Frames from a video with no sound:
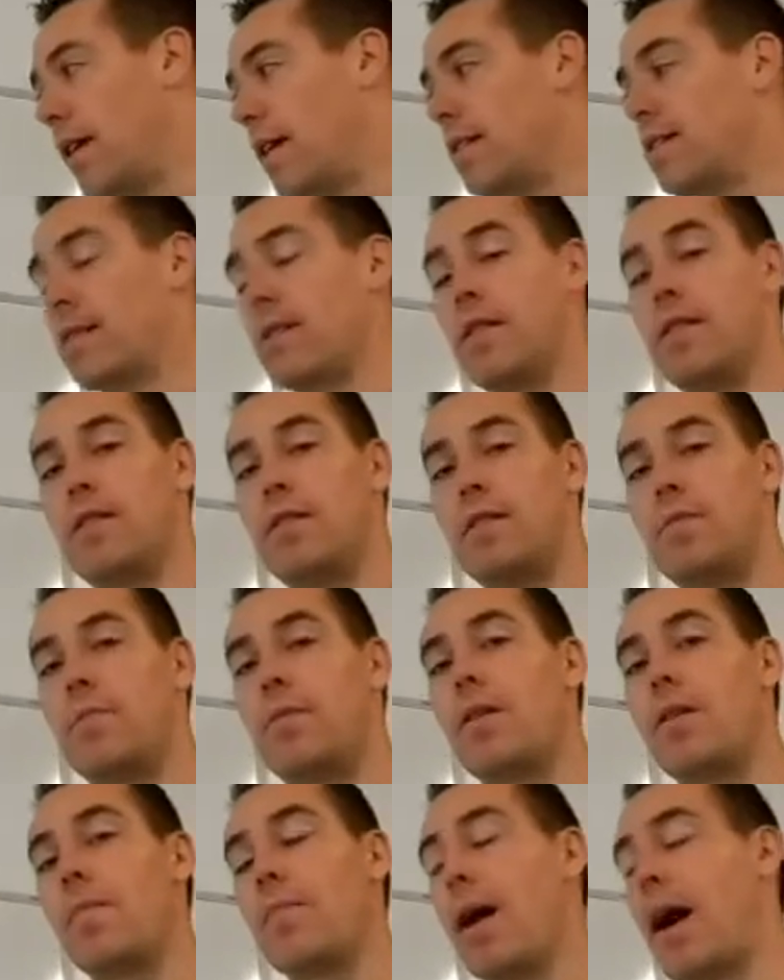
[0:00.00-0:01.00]
So this is
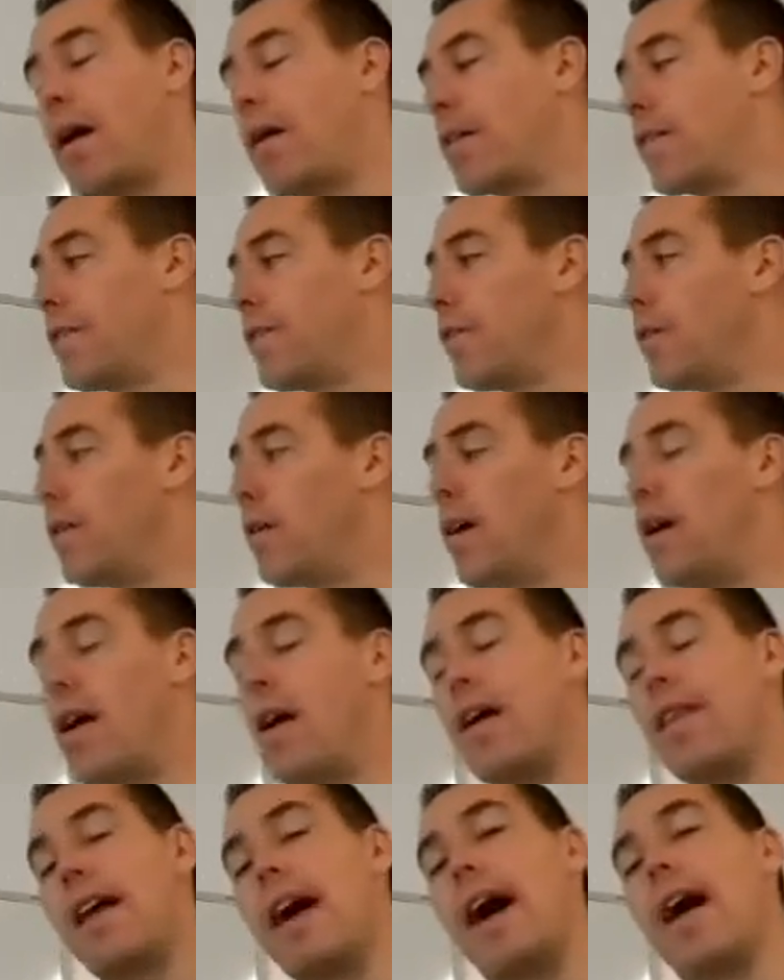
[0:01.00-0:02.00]
pretty powerful.
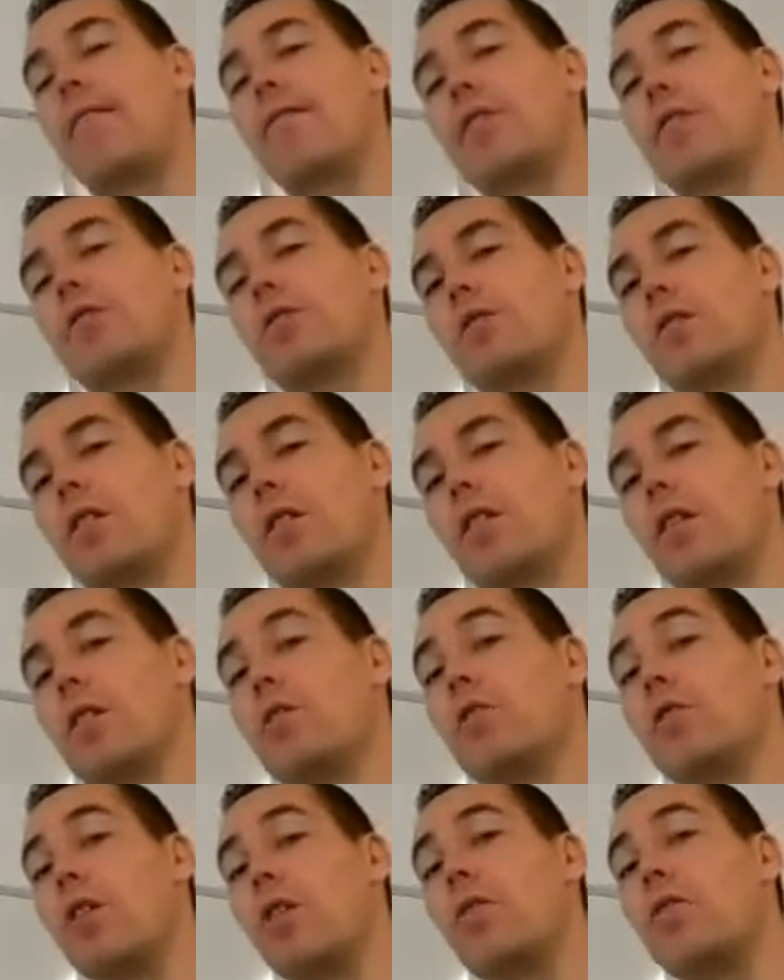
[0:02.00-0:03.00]
The average
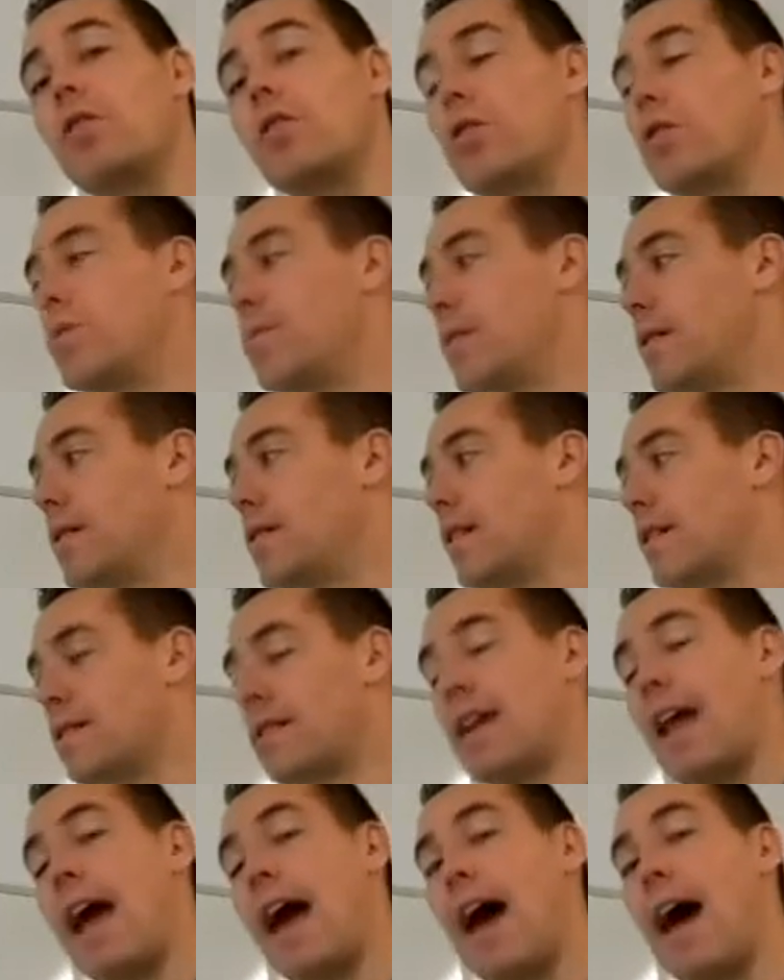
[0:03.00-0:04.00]
adult human
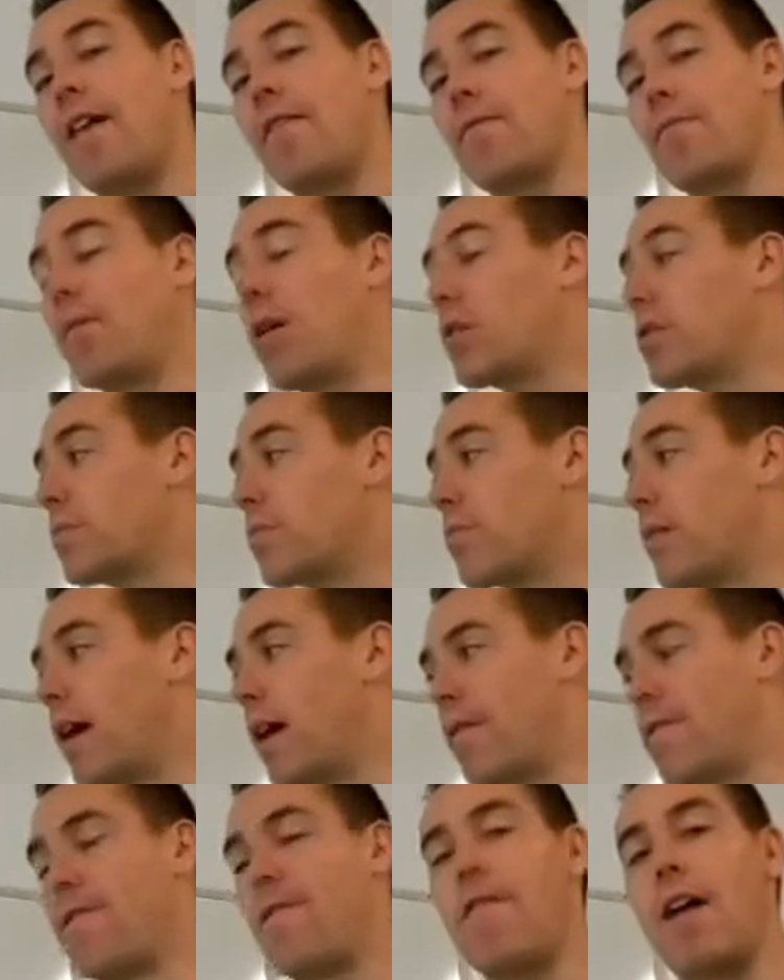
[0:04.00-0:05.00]
doesn't have much
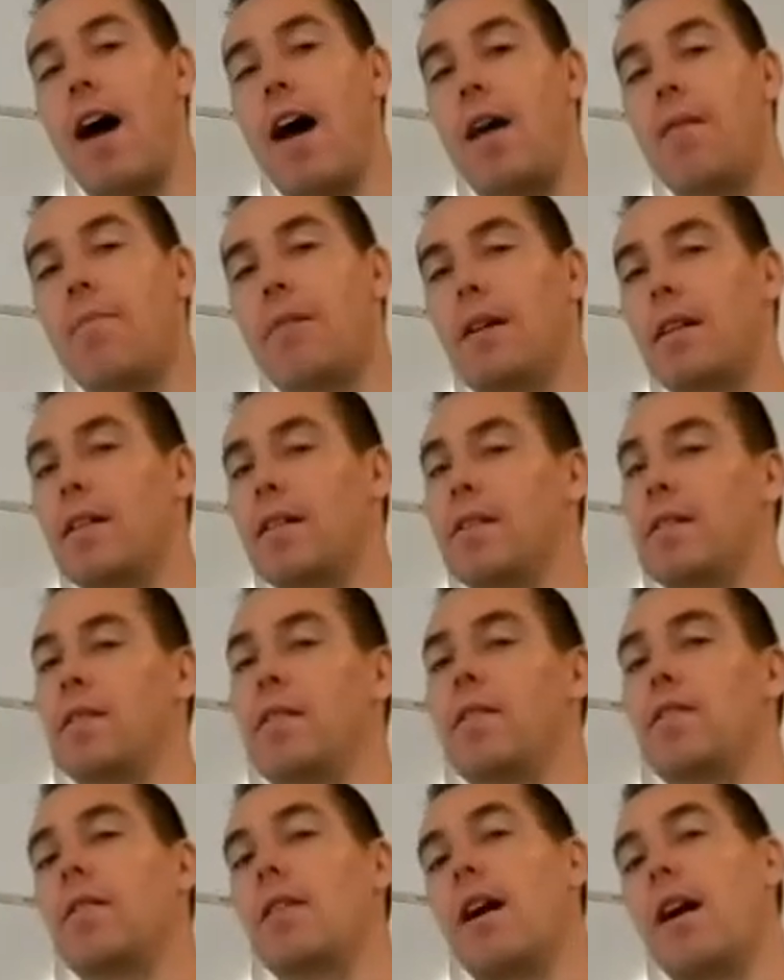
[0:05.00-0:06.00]
brown fat because
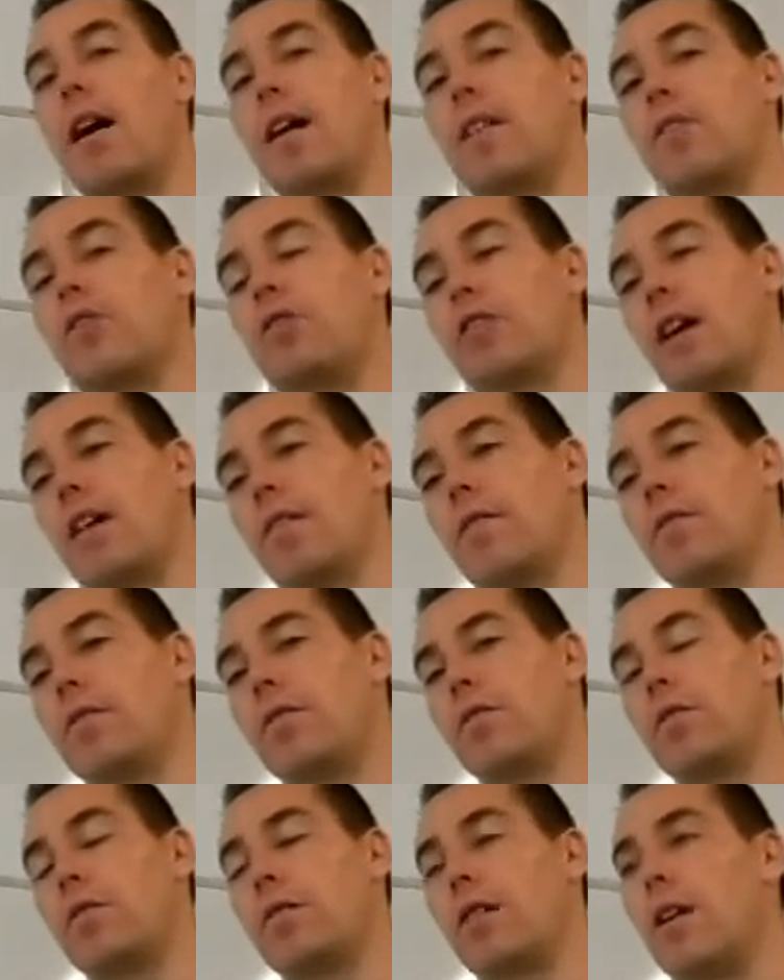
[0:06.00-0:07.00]
they're not
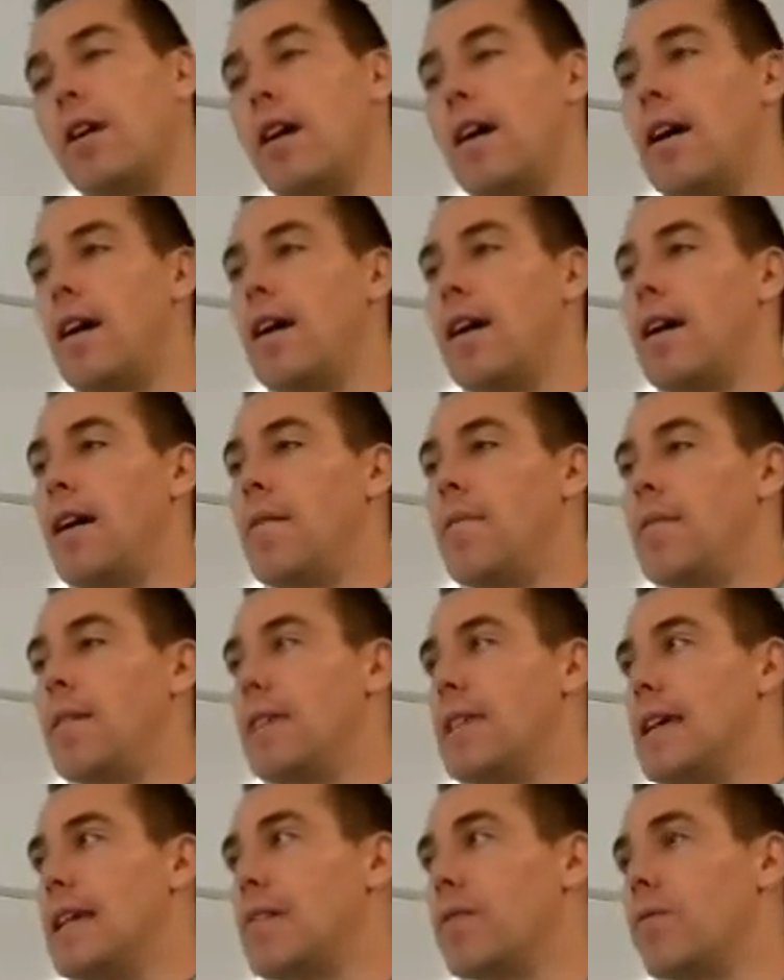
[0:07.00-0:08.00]
challenged, and
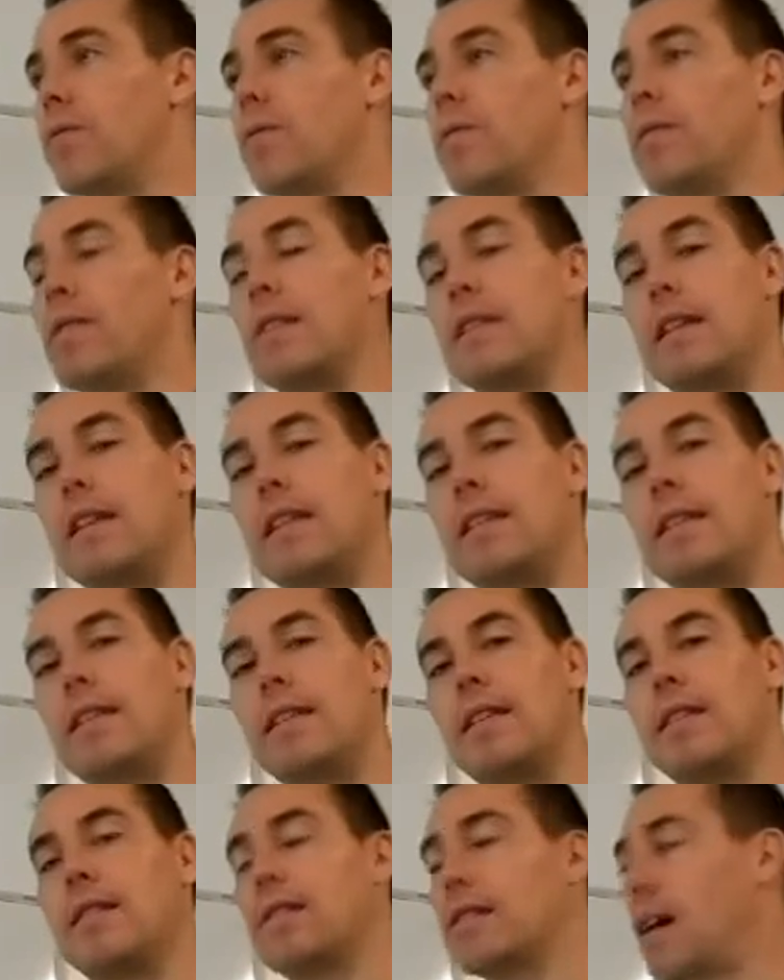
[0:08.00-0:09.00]
they don't need
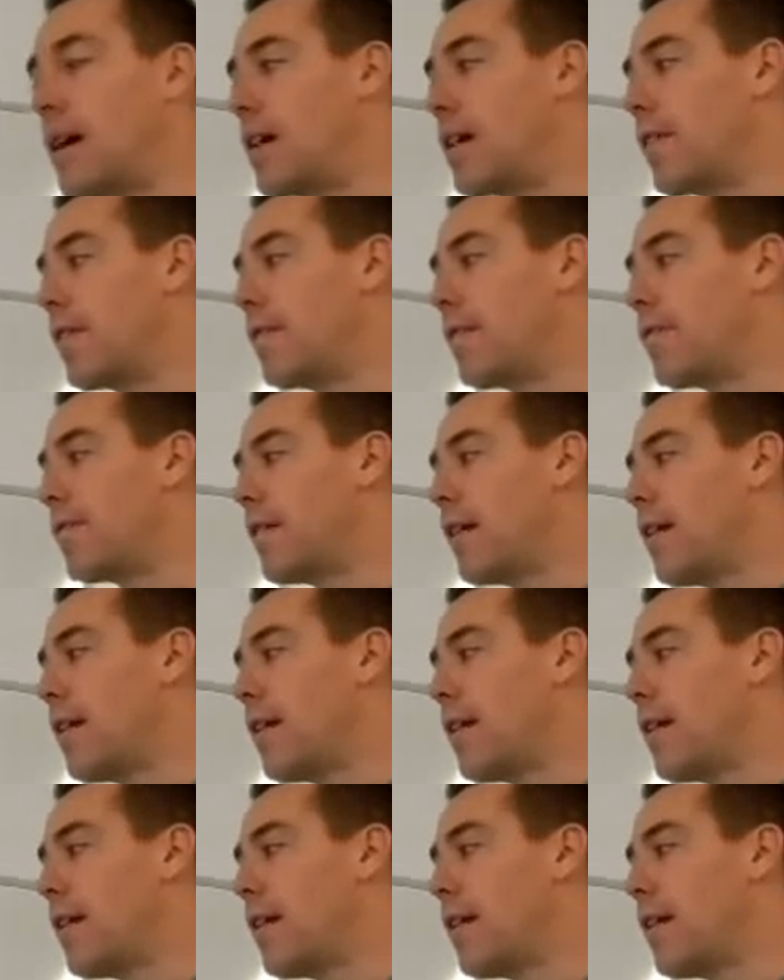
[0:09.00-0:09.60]
these kind of